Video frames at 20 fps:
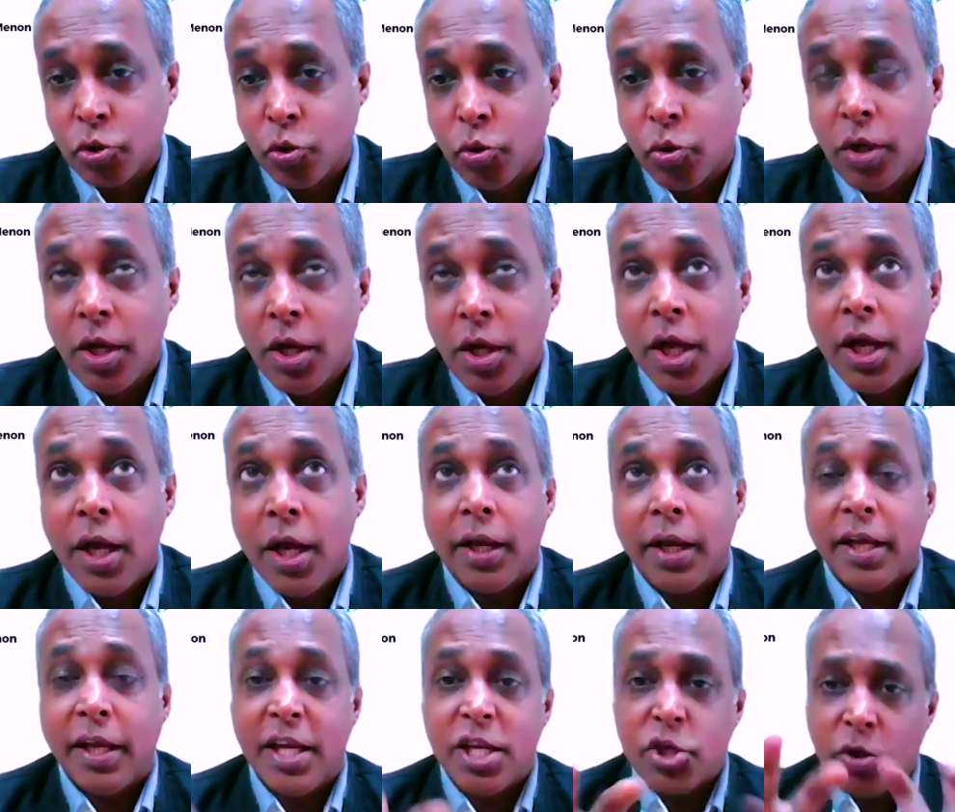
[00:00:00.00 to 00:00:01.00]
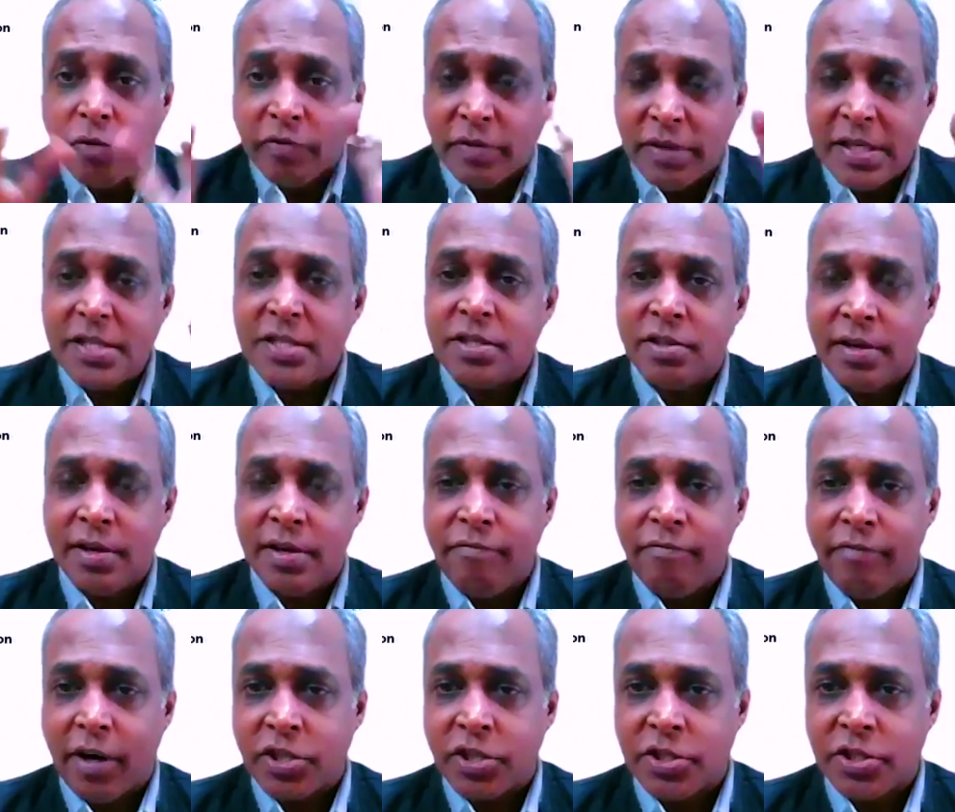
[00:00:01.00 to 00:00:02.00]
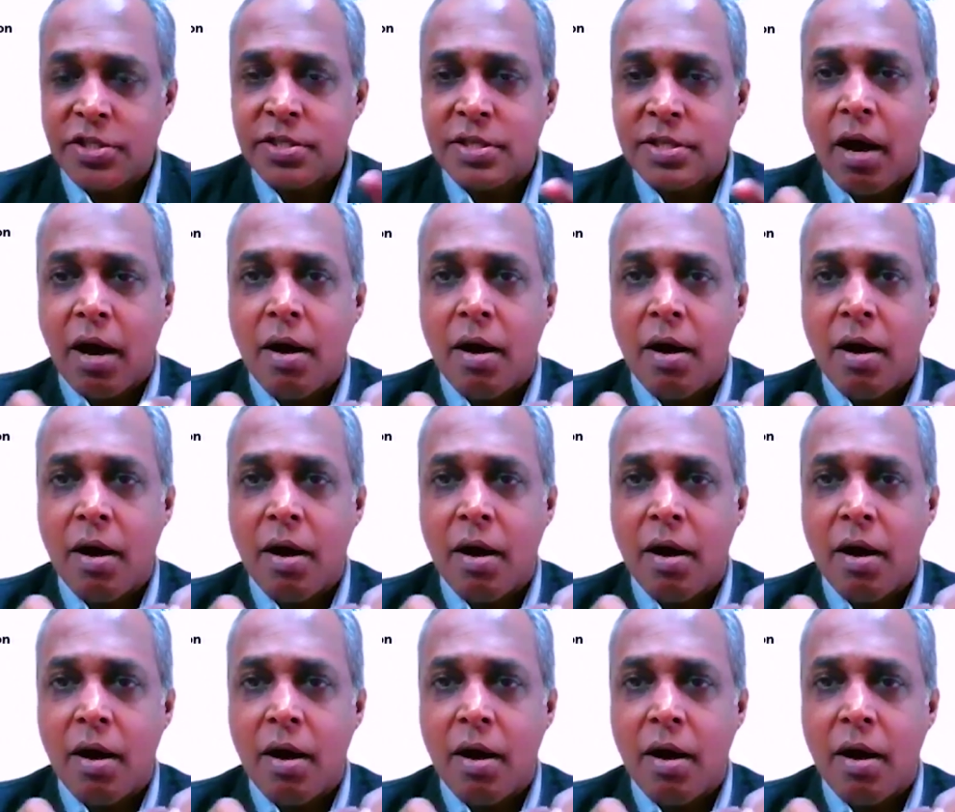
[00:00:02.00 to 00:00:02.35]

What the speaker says: So each of these three functions